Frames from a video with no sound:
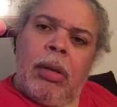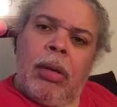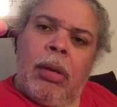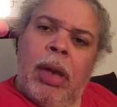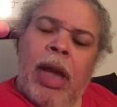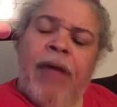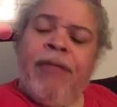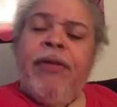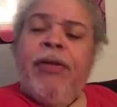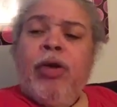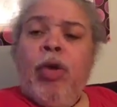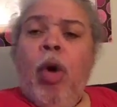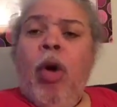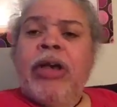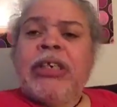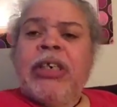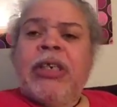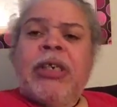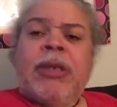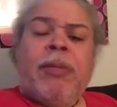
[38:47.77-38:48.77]
And the
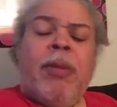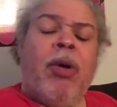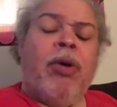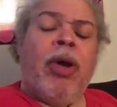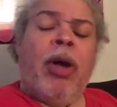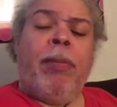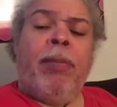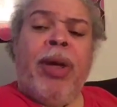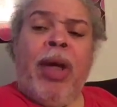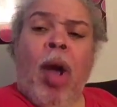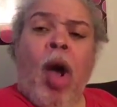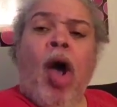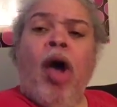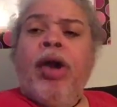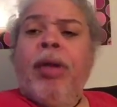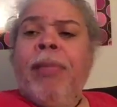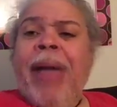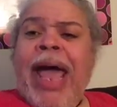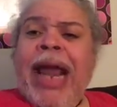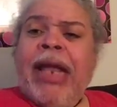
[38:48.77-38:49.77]
doors are supposed to be
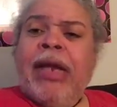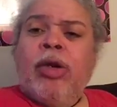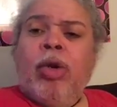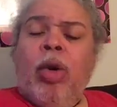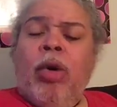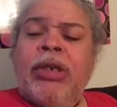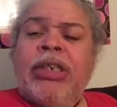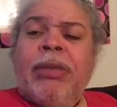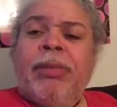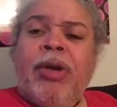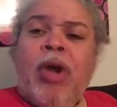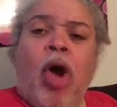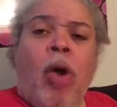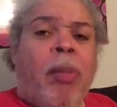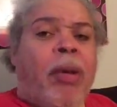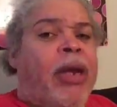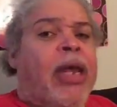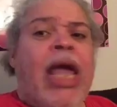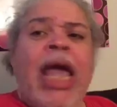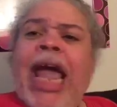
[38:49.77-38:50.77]
automatic doors to be
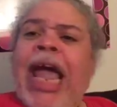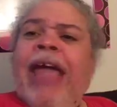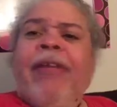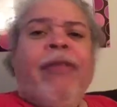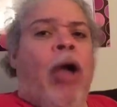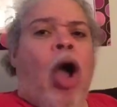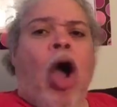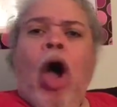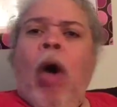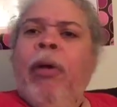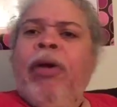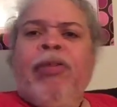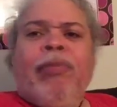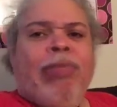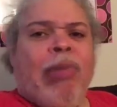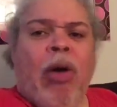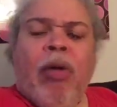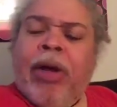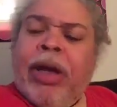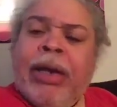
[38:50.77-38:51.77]
open, and they're always
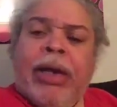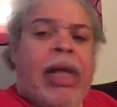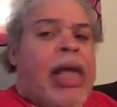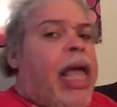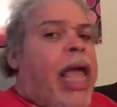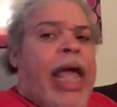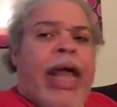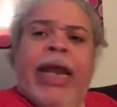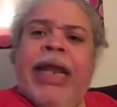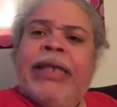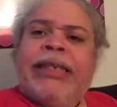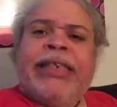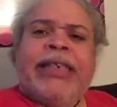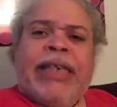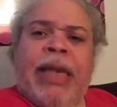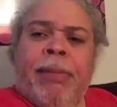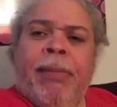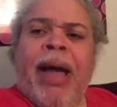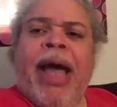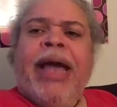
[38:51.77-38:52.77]
broken. Unless
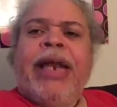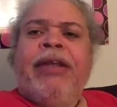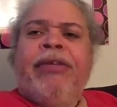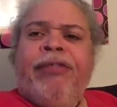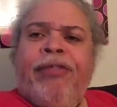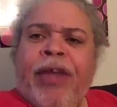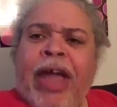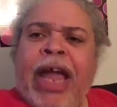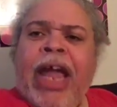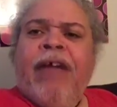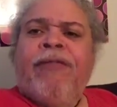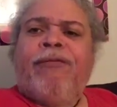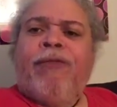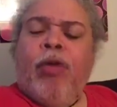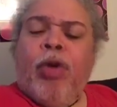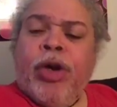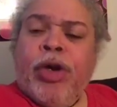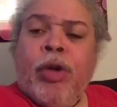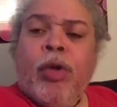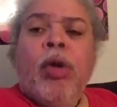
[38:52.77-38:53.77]
somebody's there
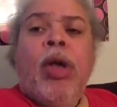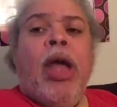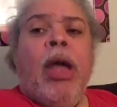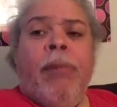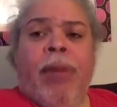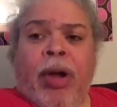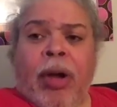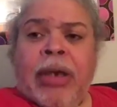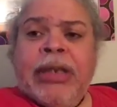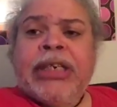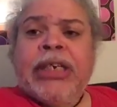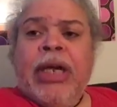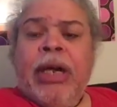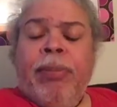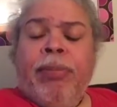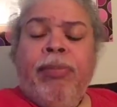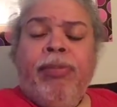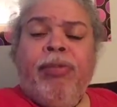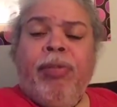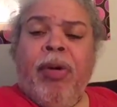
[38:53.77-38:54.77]
for you, because
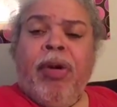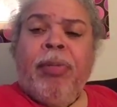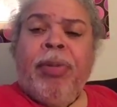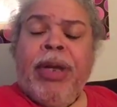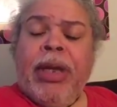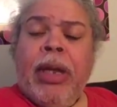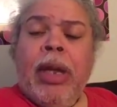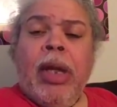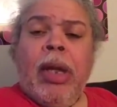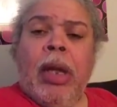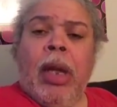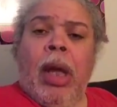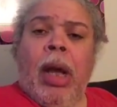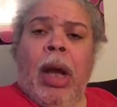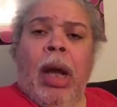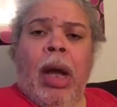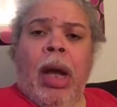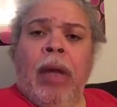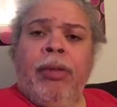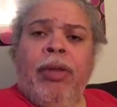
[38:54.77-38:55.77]
they're supposed to be
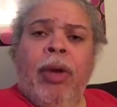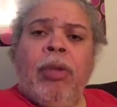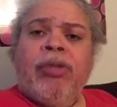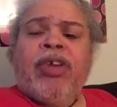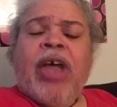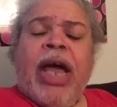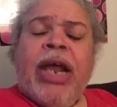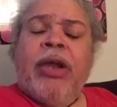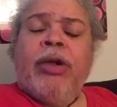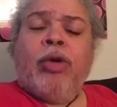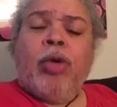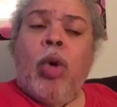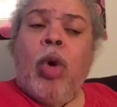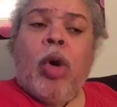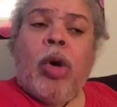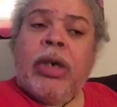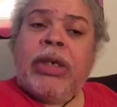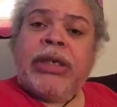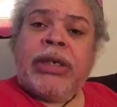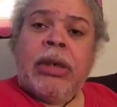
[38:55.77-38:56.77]
those kind of
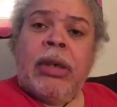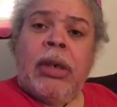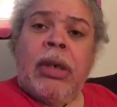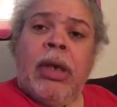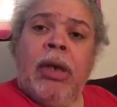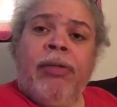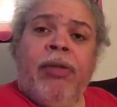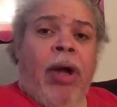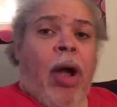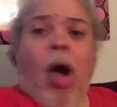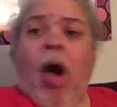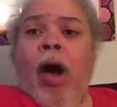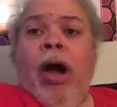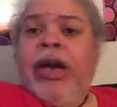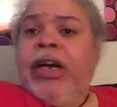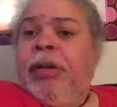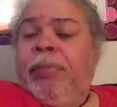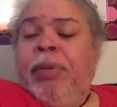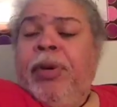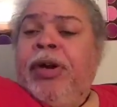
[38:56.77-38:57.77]
doors, they're
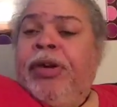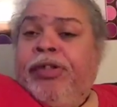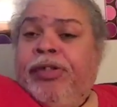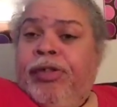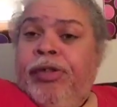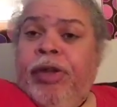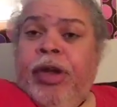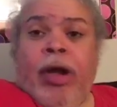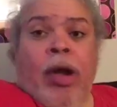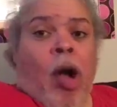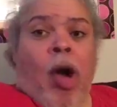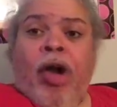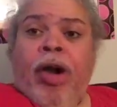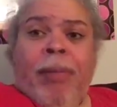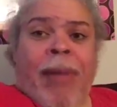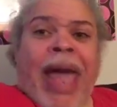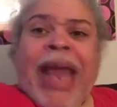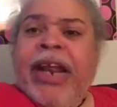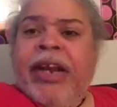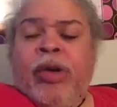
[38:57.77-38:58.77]
hard to push. They're
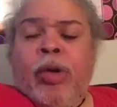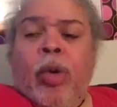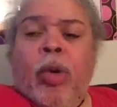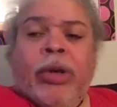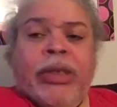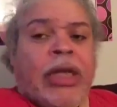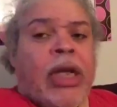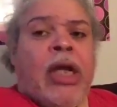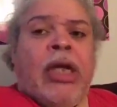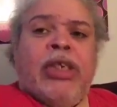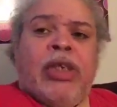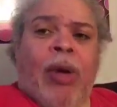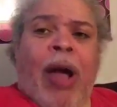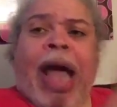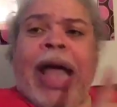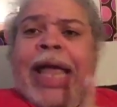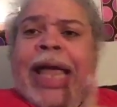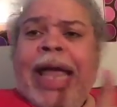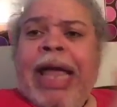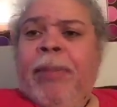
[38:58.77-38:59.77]
automatic doors. So
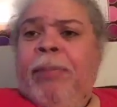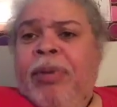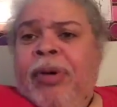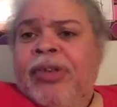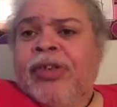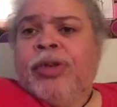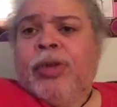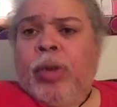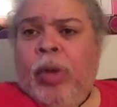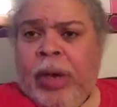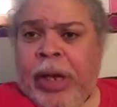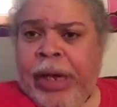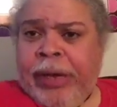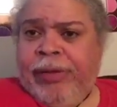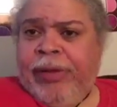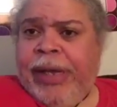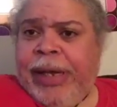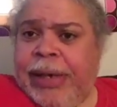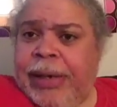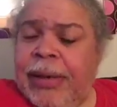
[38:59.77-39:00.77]
I can't push a door like
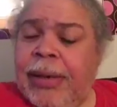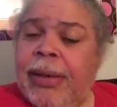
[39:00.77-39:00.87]
that.